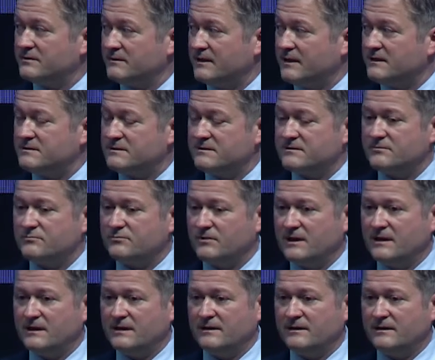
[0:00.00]
That's
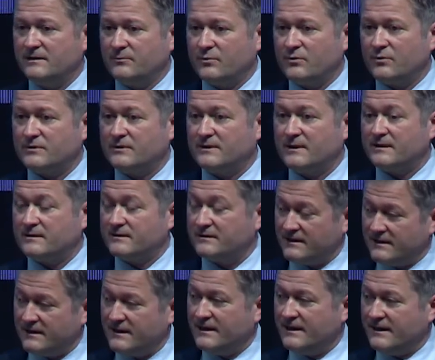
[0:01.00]
really important, and
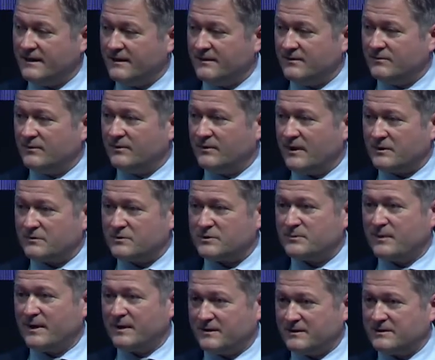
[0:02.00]
with that
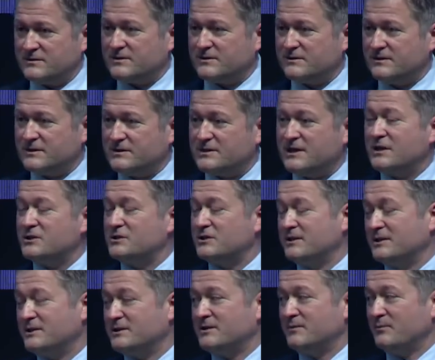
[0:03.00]
respect, this
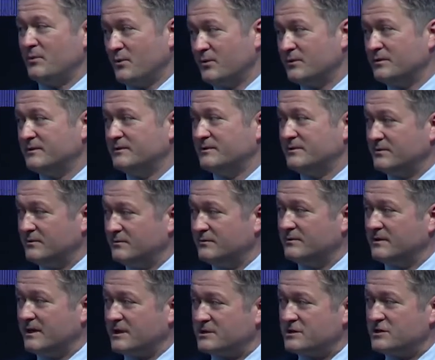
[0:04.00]
session is important
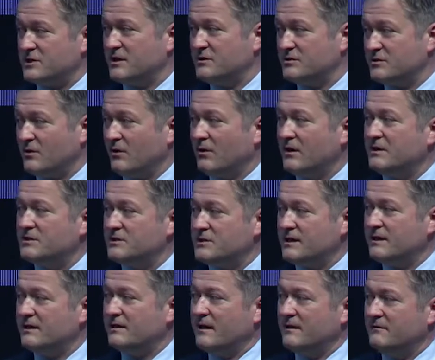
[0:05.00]
to exchange knowledge
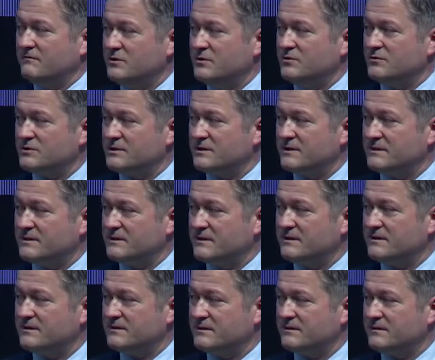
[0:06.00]
and views.
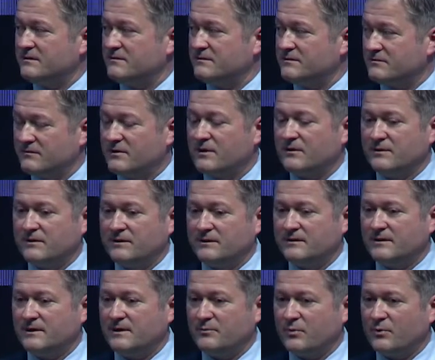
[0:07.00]
It's very
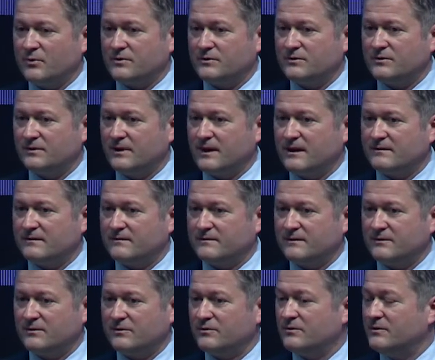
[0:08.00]
important to get
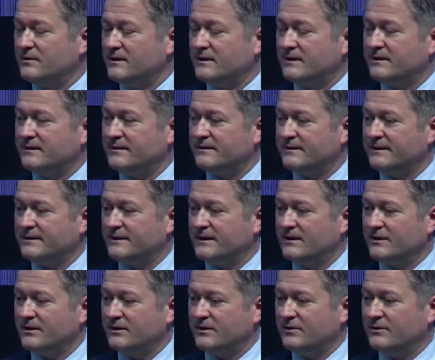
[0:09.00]
the
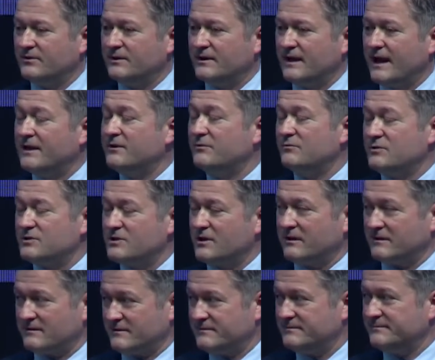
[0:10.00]
good end
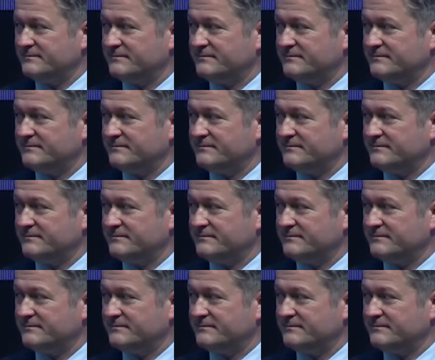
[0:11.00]
result.